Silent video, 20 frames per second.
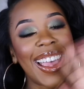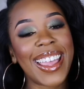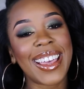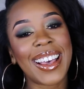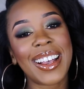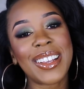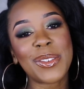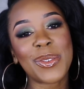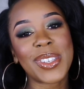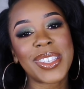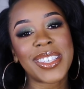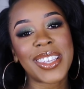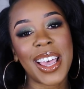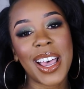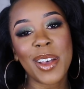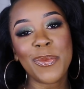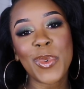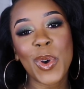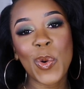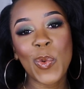Hey guys, what's
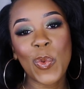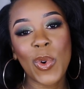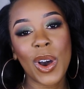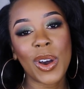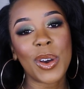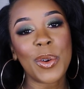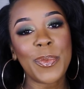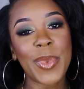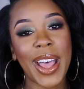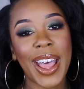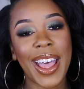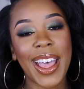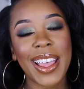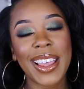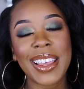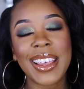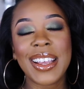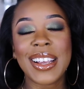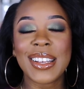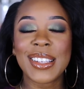up? Welcome back.
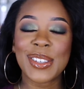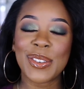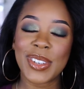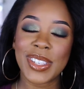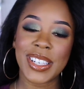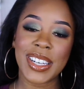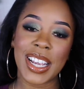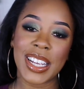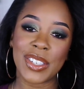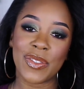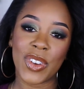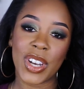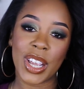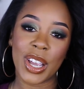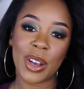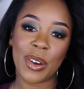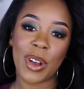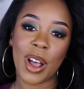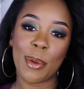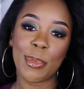So in today's
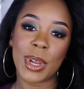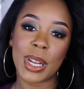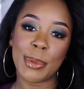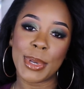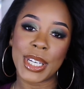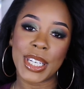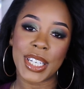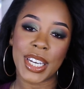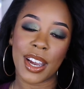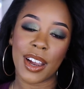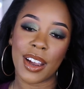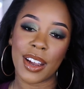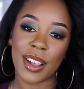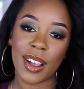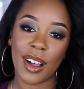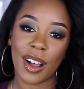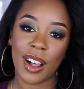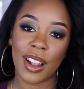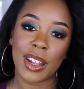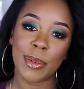video, I'm going to be sharing
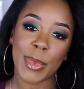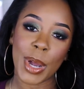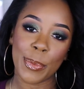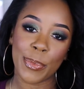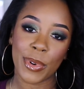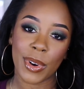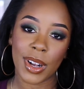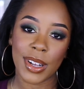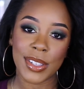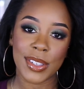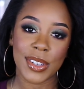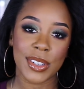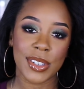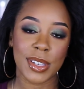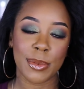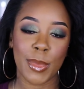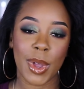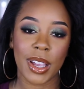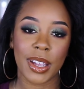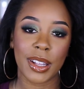all of my bronzers
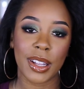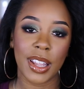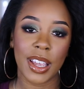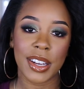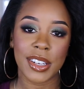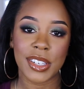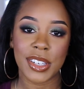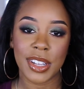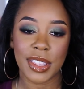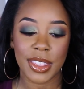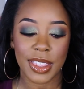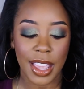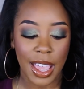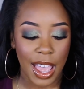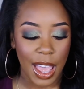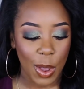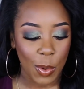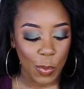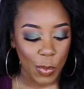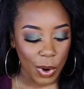in my collection
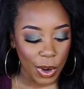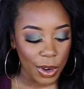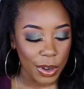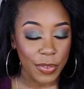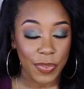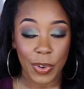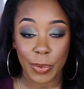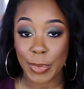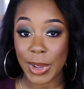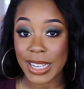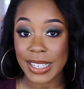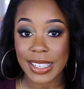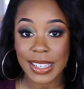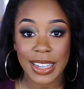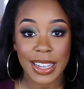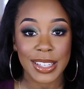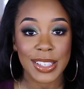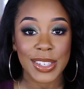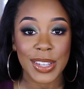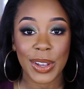that work for my
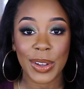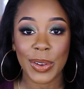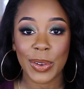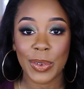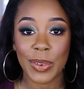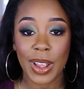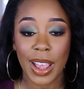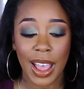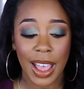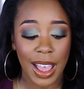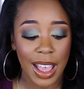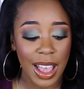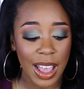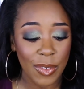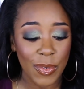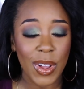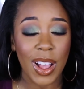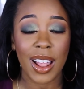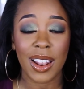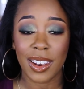skin tone. I
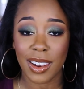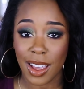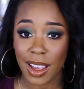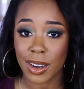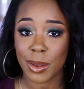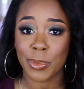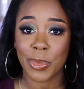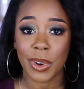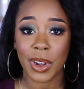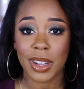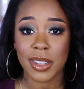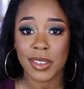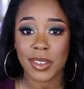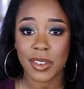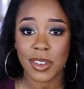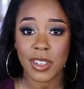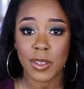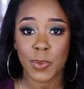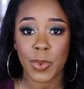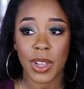have a lot of
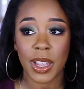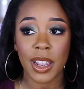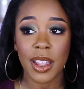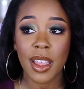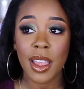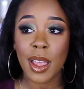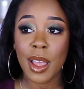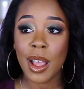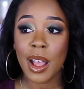bronzers, but